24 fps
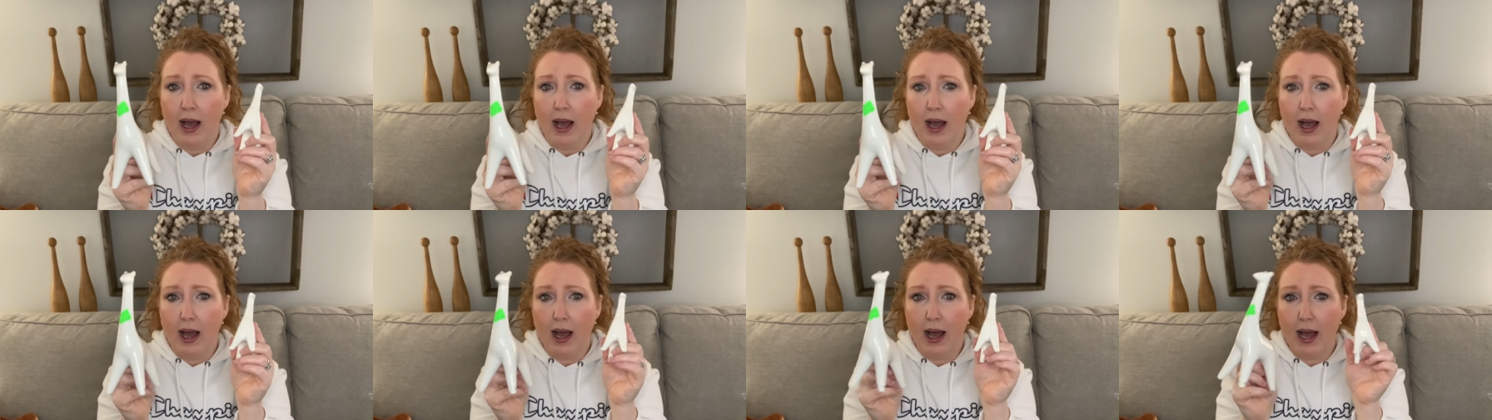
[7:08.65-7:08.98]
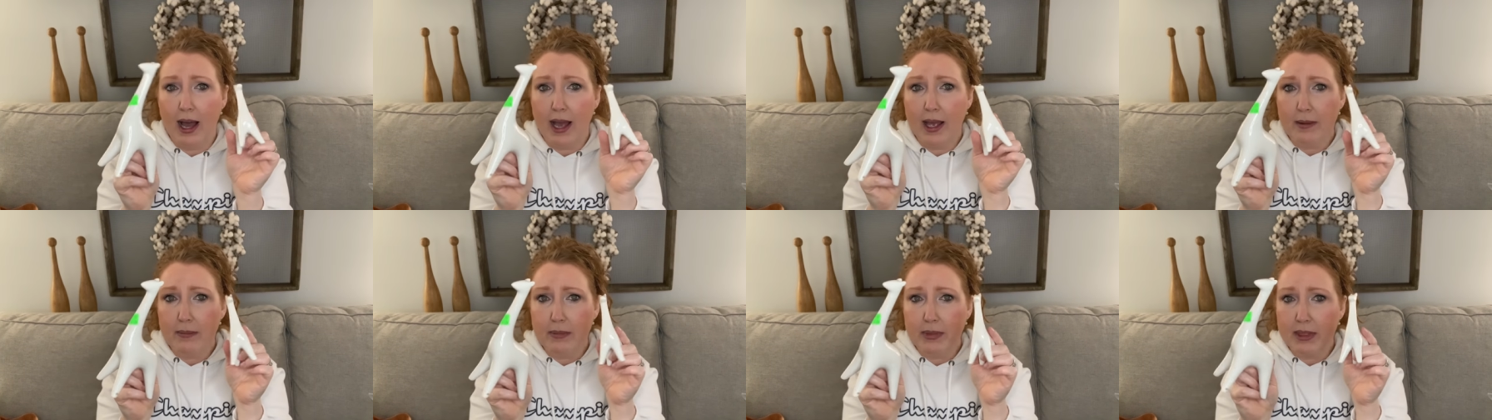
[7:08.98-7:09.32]

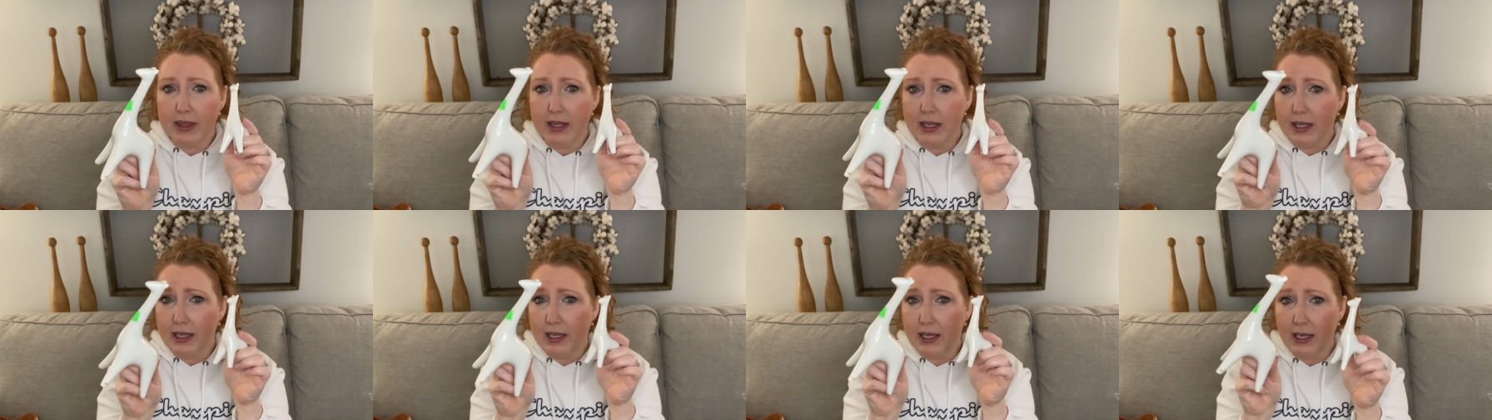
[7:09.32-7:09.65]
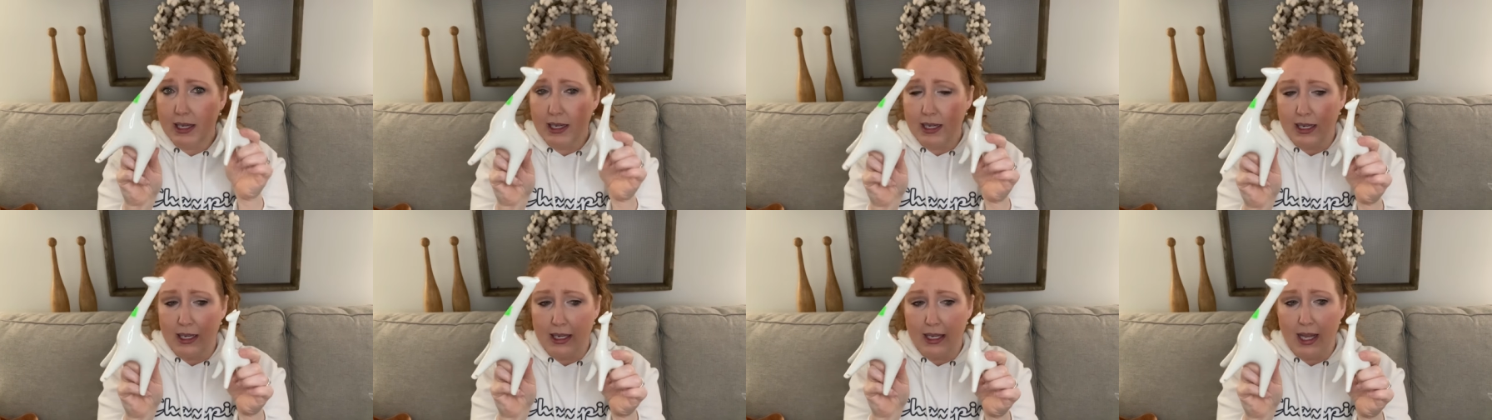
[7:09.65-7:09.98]
I'm
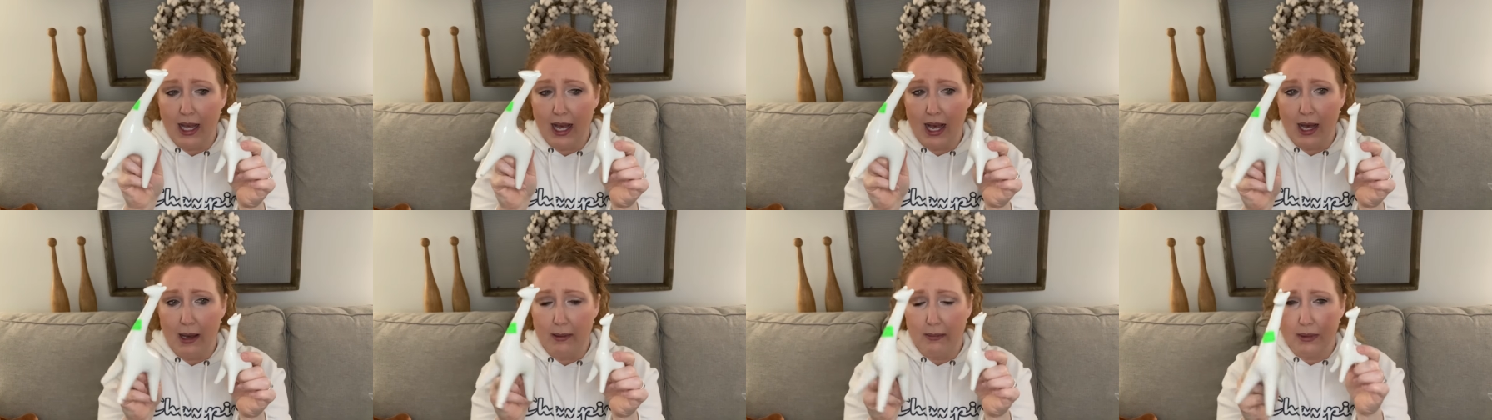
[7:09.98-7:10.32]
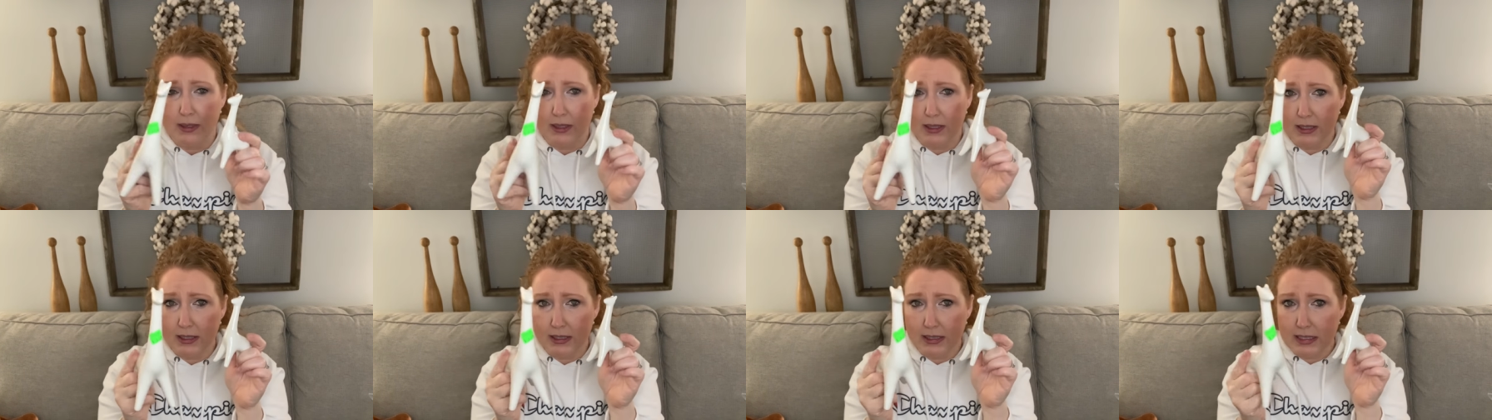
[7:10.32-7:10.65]
thinking
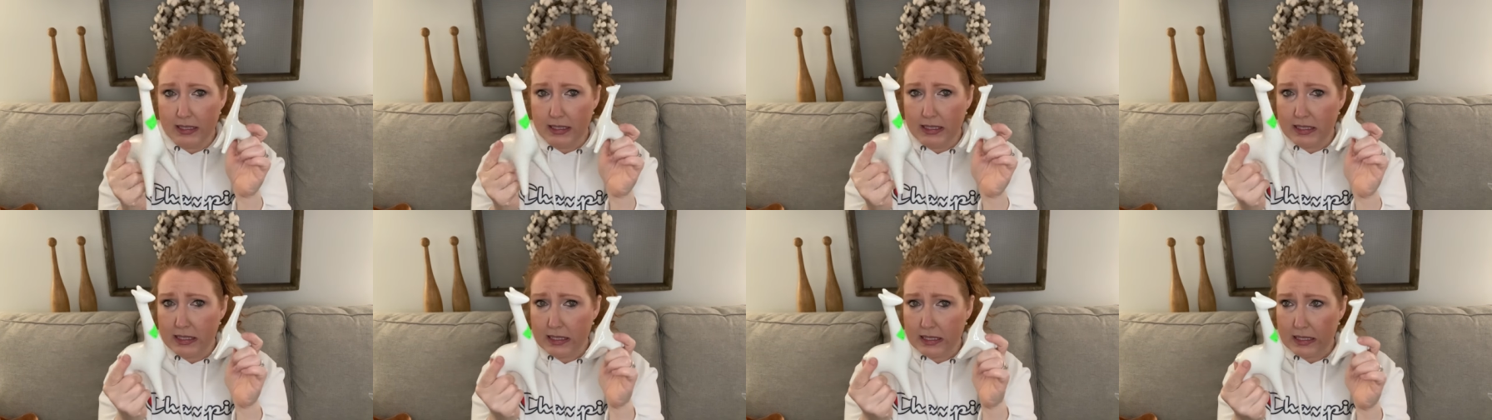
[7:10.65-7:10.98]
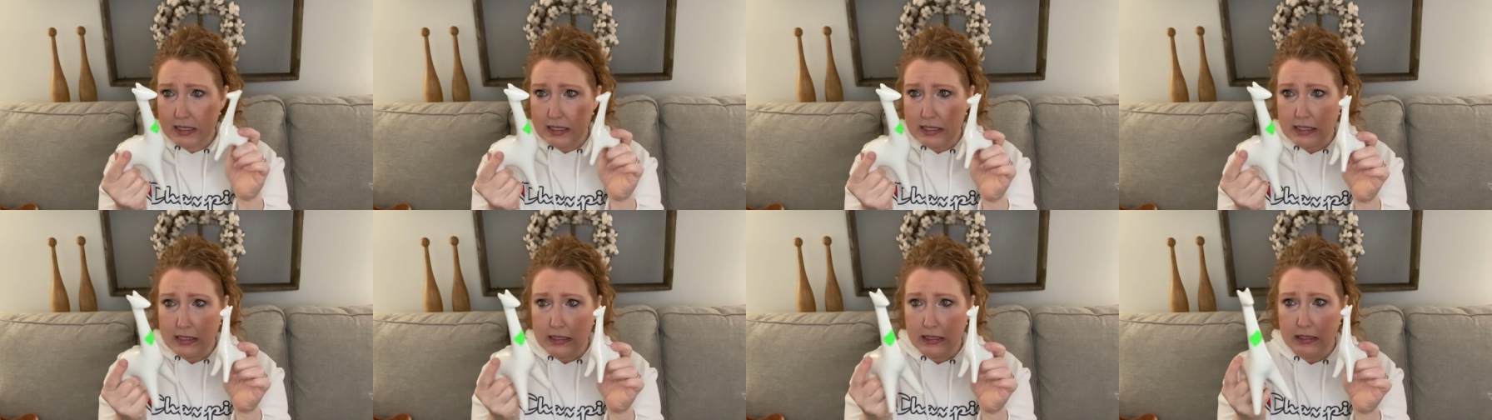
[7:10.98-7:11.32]

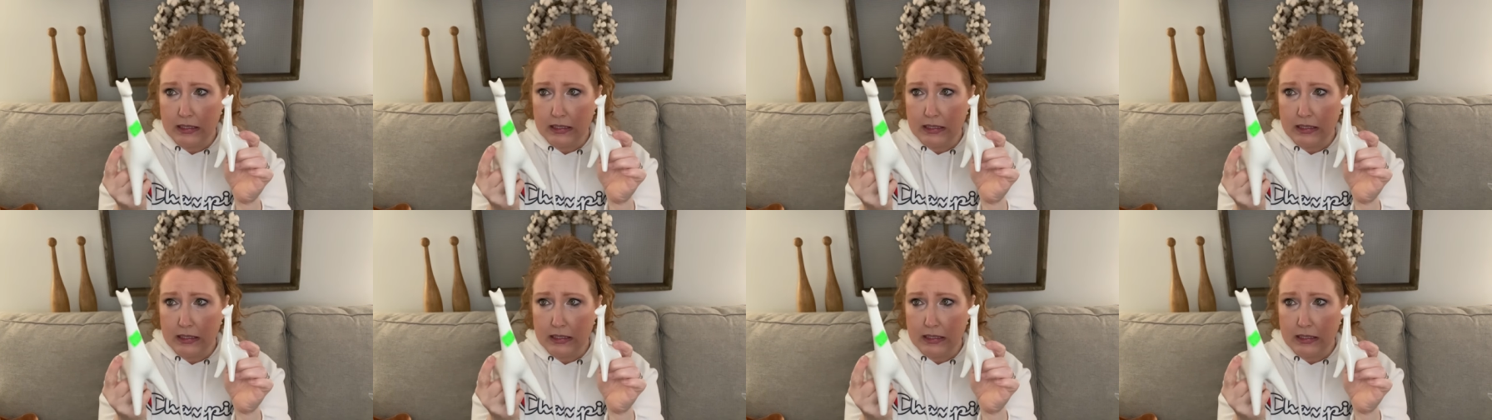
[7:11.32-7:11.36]
llamas.